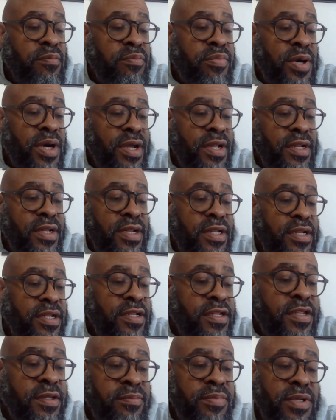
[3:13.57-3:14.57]
But
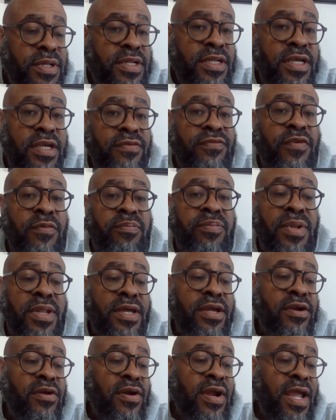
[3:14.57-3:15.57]
typically, if a
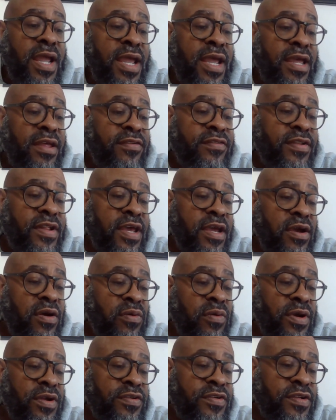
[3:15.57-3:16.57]
player asks that
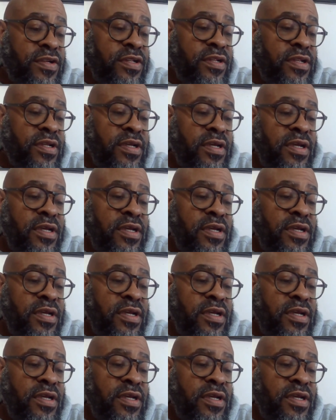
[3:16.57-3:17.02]
question,